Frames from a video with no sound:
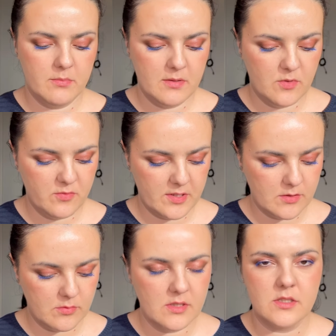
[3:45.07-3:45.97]
be moving
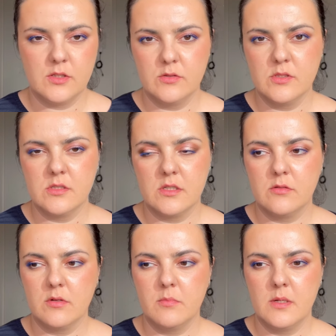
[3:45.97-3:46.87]
to the nudes.
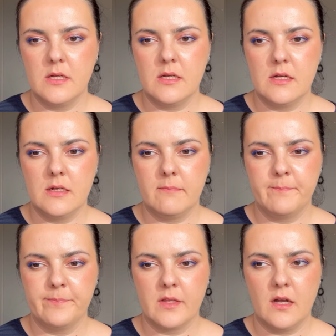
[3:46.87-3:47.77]
It will be
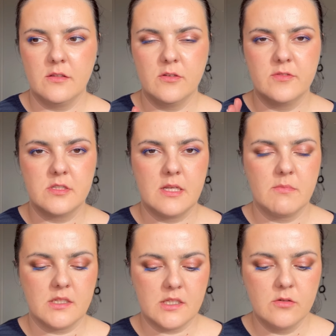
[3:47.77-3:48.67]
kind of the same
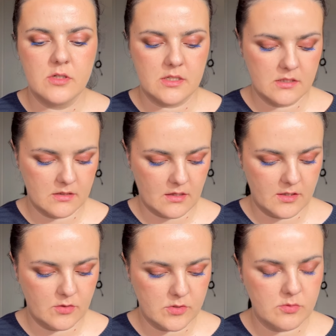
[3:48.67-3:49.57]
category that I
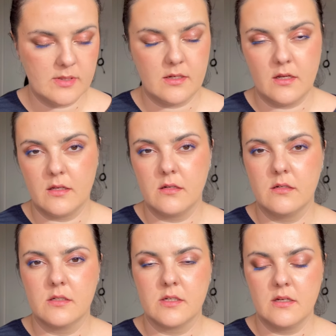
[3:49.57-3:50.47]
use when I
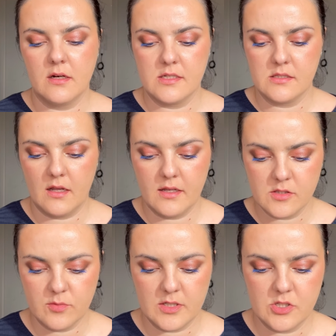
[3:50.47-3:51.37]
realize the hand
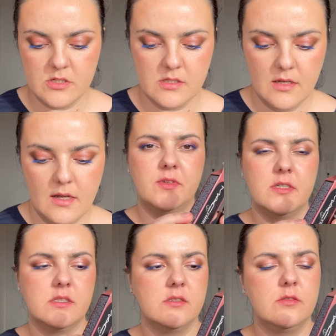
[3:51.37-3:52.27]
swatches.
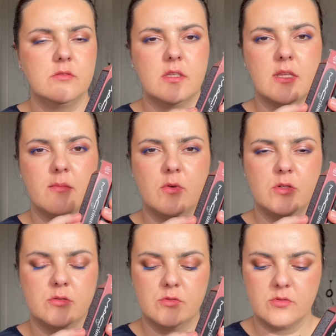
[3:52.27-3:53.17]
First nude that I'm
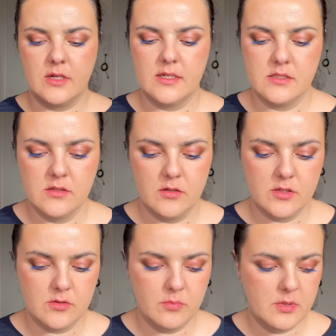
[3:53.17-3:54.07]
going to try is
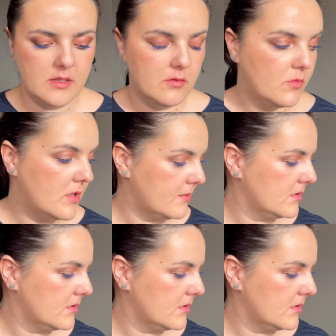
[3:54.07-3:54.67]
going to be Warm